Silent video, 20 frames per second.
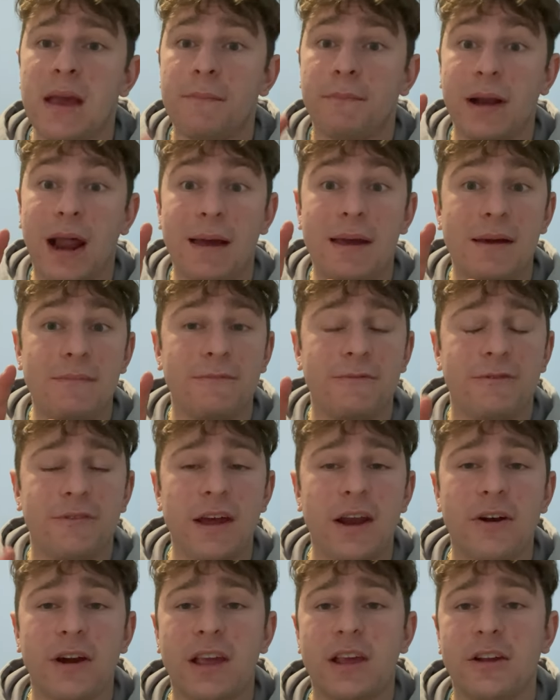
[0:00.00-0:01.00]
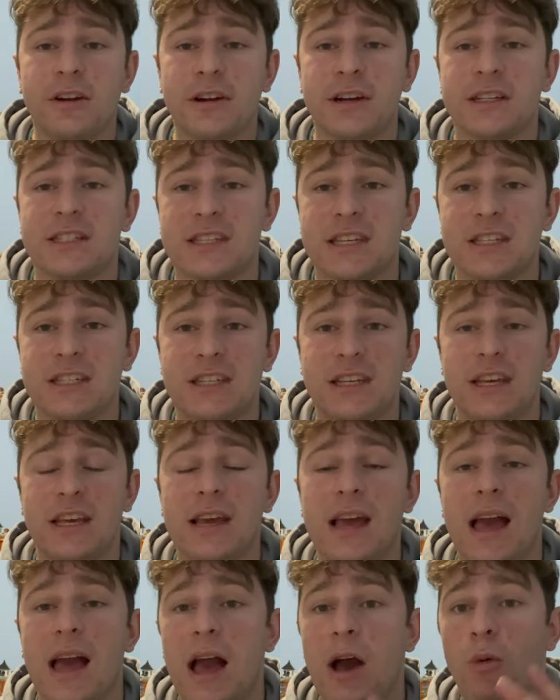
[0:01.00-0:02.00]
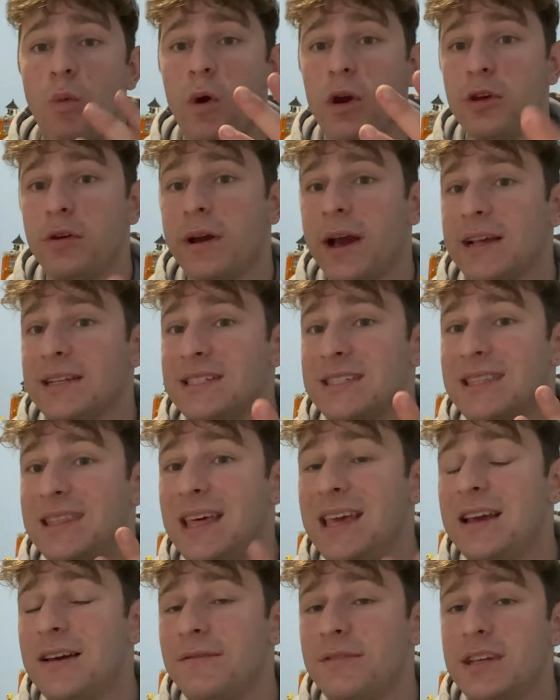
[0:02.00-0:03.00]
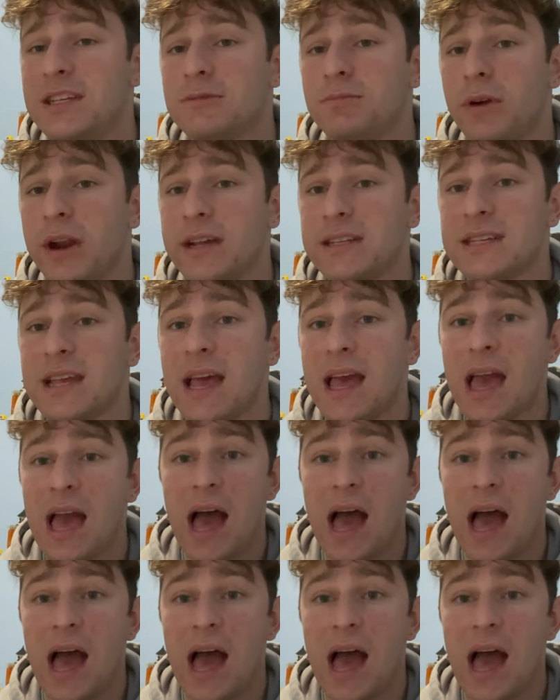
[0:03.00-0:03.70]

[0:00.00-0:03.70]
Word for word: But I am very curious to see what you guys think of these bricks.